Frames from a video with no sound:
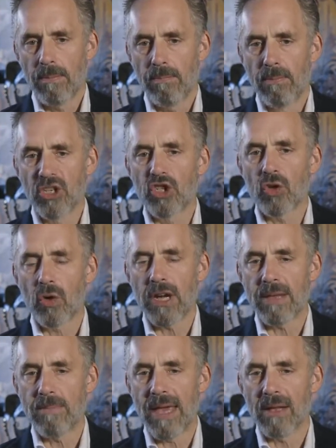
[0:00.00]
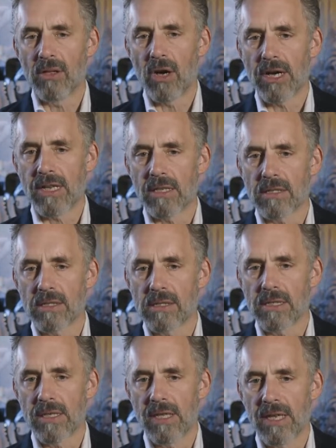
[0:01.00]
majority male
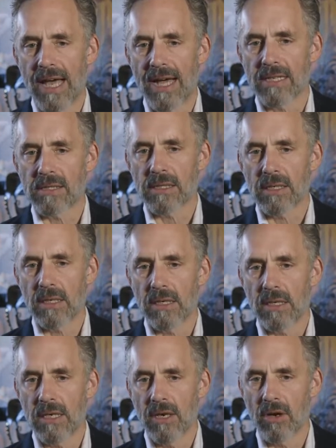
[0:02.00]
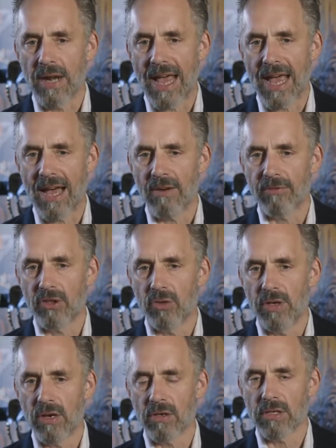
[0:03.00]
audiences in the last 1.5 to 2
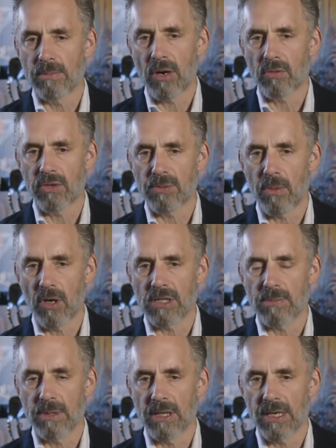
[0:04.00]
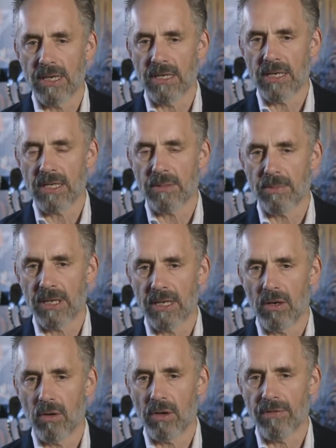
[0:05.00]
years about responsibility and discipline
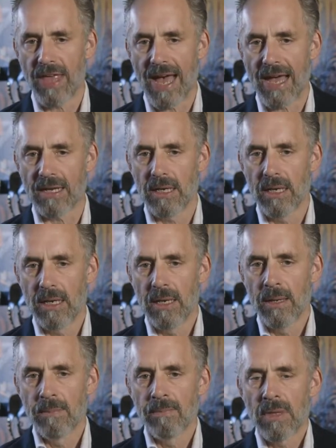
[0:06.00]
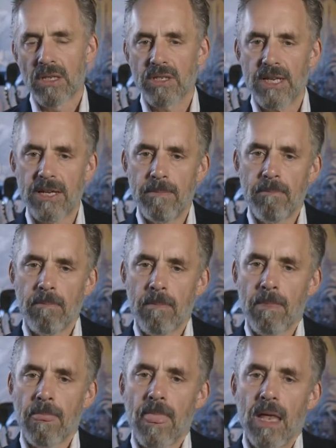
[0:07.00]
and all of that. See,
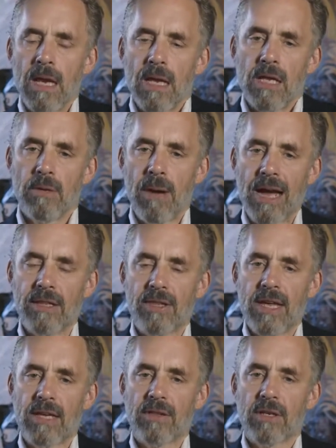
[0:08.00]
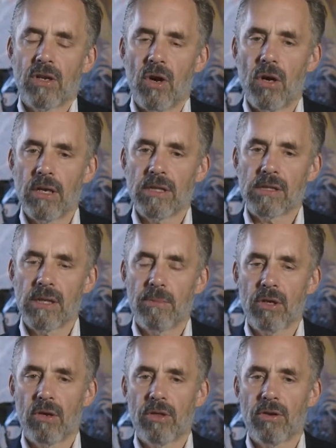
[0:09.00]
you might think that calling
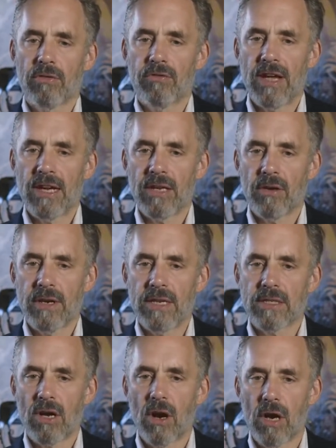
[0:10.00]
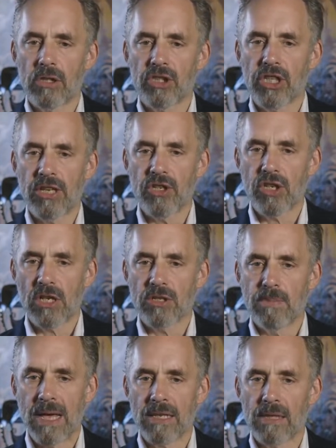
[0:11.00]
someone on their failure is harsh and
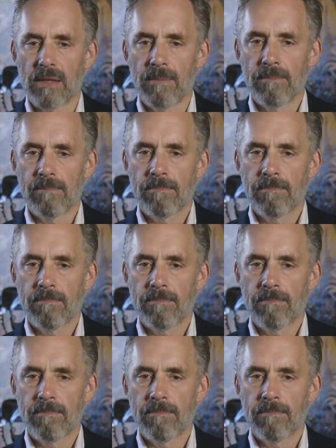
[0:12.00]
judgmental,